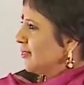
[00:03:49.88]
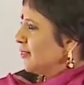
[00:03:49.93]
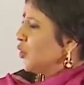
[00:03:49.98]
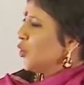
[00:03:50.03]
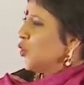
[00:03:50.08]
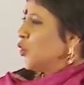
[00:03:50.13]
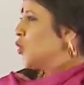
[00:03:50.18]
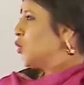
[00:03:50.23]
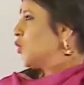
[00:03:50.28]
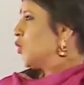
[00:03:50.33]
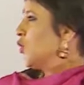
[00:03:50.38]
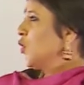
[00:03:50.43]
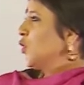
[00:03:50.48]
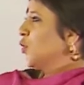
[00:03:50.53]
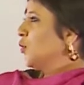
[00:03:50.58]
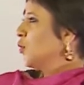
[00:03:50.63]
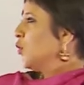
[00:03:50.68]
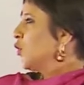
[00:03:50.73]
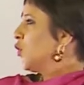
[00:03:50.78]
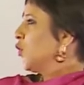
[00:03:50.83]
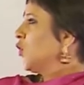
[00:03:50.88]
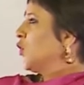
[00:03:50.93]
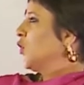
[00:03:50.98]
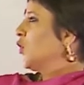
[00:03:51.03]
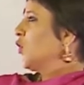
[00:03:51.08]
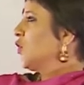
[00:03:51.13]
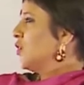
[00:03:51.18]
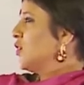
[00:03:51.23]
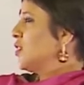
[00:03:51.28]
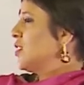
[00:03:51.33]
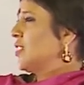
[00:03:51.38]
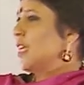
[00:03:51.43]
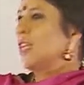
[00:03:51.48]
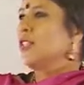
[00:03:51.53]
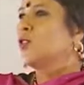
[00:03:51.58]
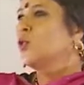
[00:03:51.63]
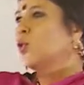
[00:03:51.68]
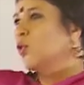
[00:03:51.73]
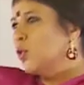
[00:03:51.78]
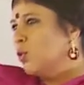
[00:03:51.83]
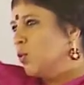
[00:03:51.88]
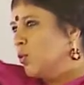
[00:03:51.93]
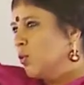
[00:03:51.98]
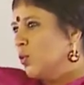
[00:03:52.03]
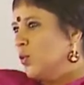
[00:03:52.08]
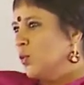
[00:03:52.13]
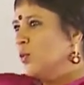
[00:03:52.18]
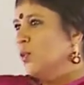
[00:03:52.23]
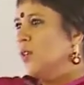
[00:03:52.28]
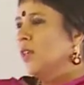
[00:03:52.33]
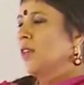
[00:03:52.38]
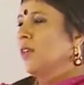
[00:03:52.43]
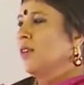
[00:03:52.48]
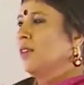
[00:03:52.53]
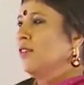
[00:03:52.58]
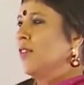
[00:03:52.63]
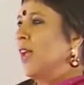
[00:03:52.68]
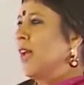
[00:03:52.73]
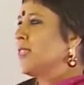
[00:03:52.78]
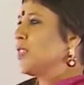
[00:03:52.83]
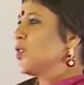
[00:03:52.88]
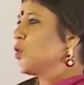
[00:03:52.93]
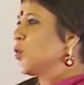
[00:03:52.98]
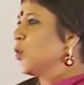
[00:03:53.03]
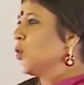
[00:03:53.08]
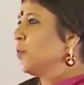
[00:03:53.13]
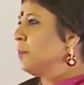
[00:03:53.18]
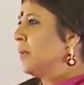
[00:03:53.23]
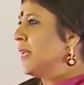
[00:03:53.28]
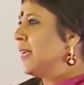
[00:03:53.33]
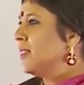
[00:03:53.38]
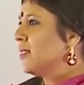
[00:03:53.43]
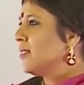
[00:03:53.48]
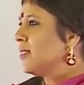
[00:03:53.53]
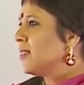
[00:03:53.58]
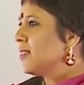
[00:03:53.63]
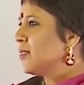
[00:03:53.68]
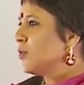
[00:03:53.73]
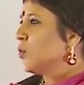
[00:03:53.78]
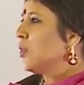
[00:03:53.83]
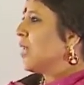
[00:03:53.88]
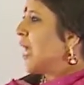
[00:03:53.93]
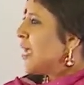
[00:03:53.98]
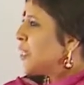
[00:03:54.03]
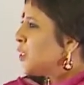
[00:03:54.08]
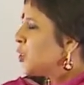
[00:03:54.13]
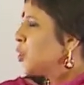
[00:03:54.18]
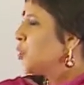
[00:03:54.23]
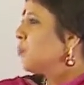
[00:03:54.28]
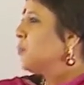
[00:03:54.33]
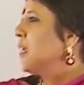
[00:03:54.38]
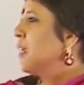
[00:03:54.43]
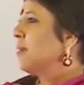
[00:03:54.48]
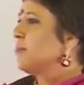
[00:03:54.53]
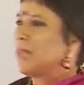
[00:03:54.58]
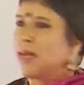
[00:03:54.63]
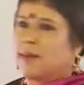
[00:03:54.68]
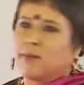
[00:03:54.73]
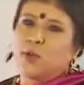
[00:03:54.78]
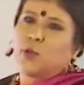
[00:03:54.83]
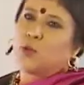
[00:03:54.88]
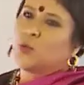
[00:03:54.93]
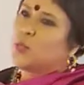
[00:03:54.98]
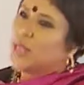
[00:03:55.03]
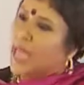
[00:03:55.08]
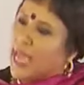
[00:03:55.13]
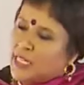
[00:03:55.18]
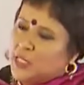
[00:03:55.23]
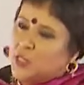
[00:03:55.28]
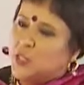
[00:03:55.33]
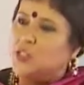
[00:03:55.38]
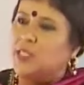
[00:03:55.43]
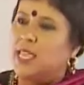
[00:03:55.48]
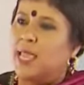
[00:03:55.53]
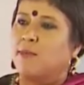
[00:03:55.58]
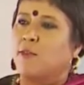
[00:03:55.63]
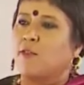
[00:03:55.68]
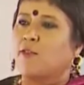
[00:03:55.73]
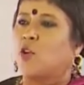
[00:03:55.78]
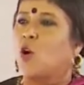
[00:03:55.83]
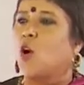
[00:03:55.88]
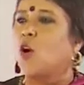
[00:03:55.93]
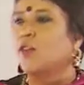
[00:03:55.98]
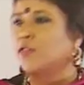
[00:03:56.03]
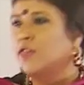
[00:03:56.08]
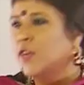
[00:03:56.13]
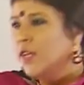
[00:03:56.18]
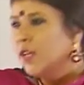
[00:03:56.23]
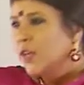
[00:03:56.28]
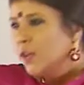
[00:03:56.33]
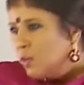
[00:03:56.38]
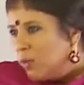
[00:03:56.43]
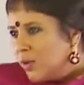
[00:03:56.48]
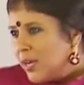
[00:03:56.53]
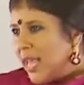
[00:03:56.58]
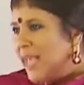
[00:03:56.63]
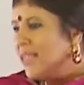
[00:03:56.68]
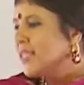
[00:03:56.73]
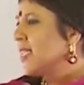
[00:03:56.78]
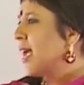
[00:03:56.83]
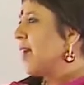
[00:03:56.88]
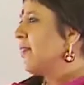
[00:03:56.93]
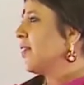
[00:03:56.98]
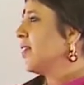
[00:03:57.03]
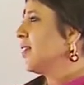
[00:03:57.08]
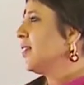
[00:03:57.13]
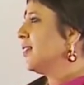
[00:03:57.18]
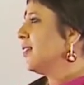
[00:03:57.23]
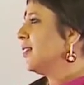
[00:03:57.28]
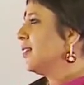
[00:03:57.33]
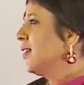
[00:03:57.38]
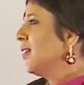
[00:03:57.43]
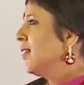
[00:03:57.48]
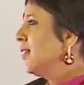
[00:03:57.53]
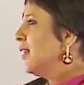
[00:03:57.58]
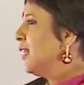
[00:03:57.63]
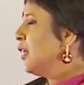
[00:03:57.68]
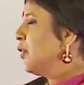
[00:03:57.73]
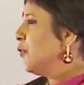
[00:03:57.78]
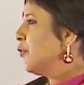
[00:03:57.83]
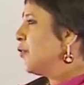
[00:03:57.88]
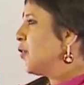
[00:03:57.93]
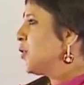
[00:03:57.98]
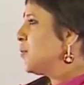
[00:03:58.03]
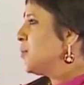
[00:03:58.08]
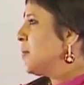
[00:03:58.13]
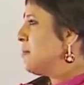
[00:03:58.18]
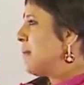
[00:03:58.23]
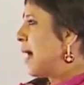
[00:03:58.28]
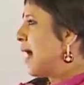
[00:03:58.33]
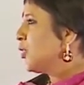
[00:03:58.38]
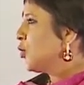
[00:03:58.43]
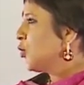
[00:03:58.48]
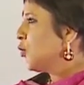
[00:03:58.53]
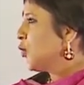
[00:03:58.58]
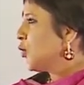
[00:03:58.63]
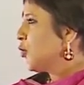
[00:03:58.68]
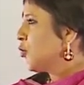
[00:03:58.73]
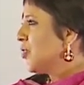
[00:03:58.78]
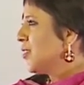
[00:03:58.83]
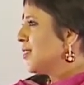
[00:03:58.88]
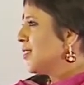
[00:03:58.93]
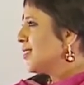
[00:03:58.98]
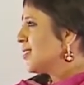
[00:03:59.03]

This is, you know, this is the Sadhguru who flies his own planes, who no, likes no. his BMW, who likes his game of golf, who likes having a little no, frisbee let, match. Let's, let's greens.